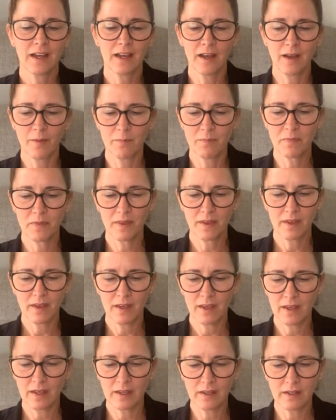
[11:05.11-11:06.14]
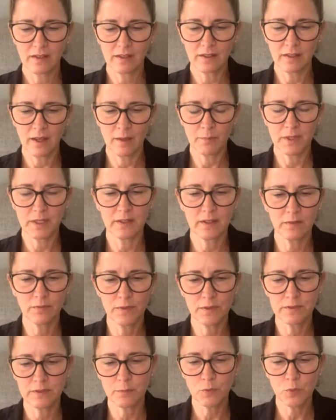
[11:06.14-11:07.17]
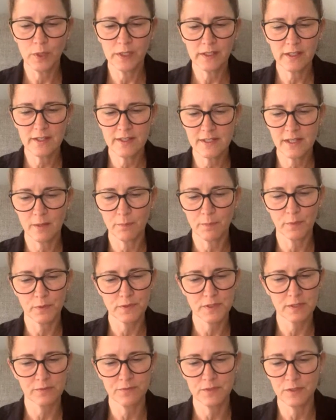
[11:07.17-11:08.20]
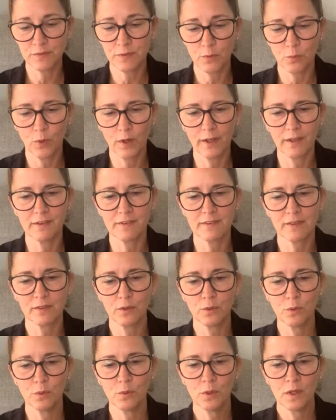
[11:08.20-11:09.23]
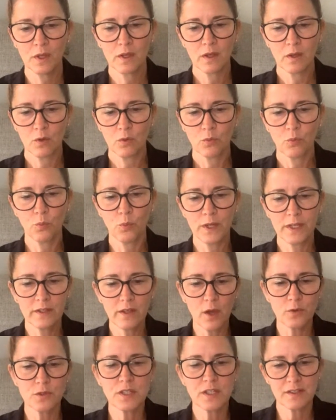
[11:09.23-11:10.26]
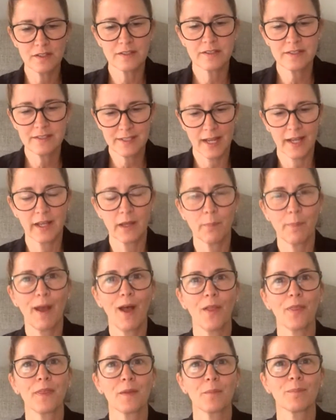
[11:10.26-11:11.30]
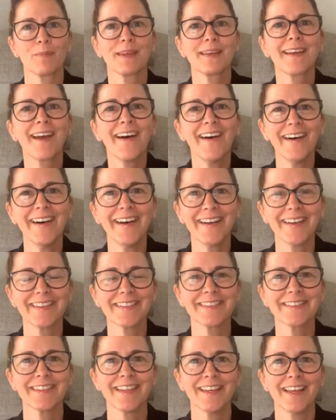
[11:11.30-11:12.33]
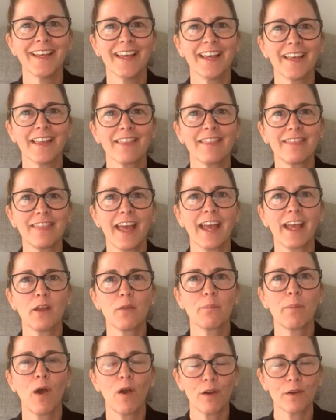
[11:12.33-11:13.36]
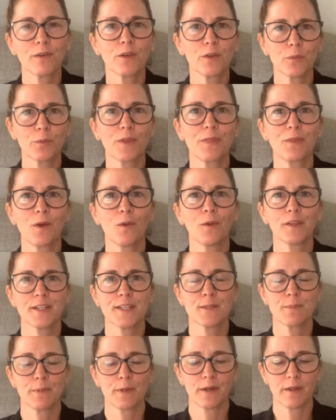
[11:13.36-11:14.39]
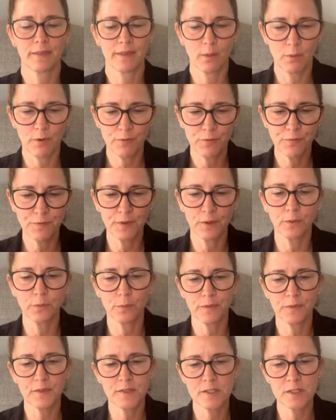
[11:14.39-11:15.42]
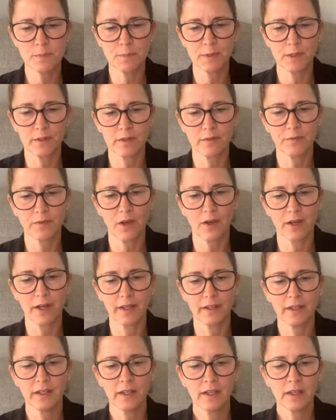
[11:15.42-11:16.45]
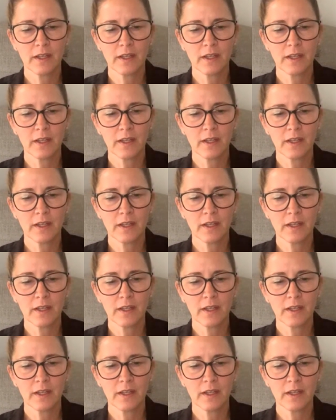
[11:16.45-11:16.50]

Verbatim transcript: Um, I'm going to give you some quick examples of different ones who we know to this day about them because they partnered with the Holy Spirit and they were filled with the Spirit of God.